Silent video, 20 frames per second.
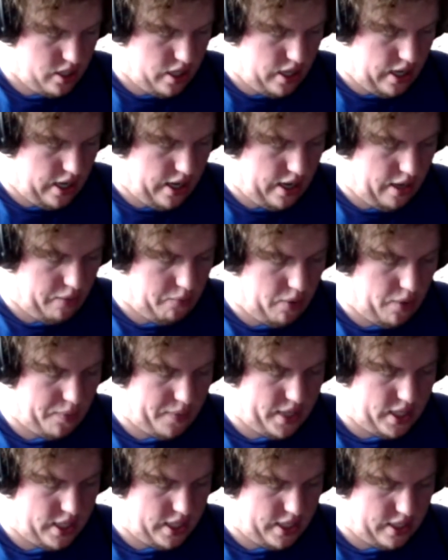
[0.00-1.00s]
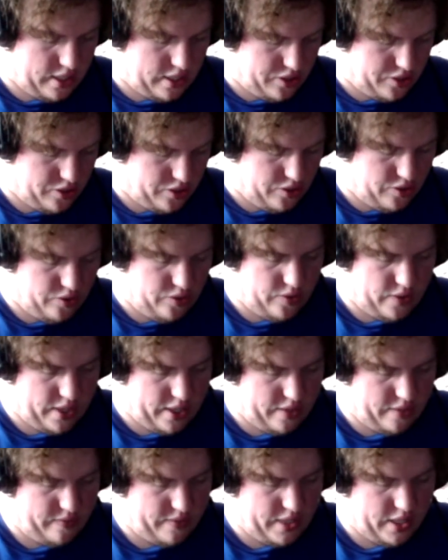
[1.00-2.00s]
what we need to do
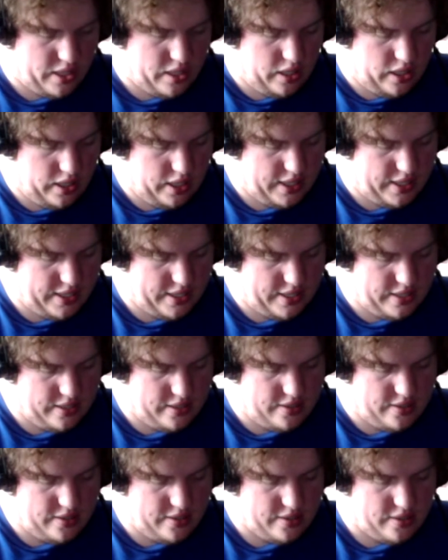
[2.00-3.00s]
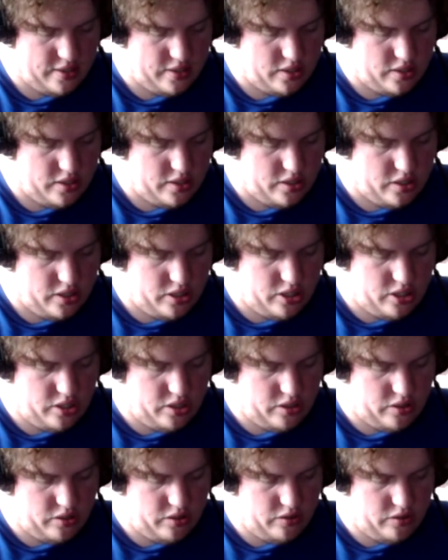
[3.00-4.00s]
in regards
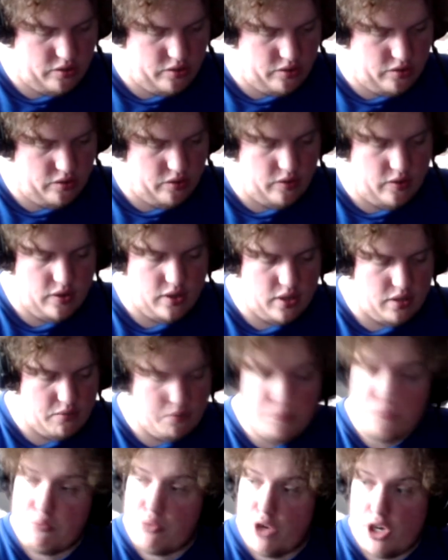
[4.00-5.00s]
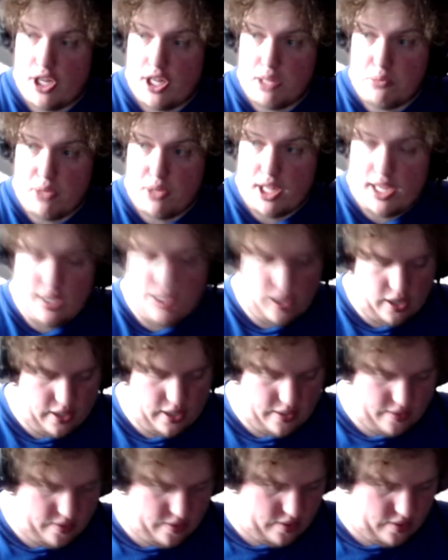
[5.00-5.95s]
to putting the blade on.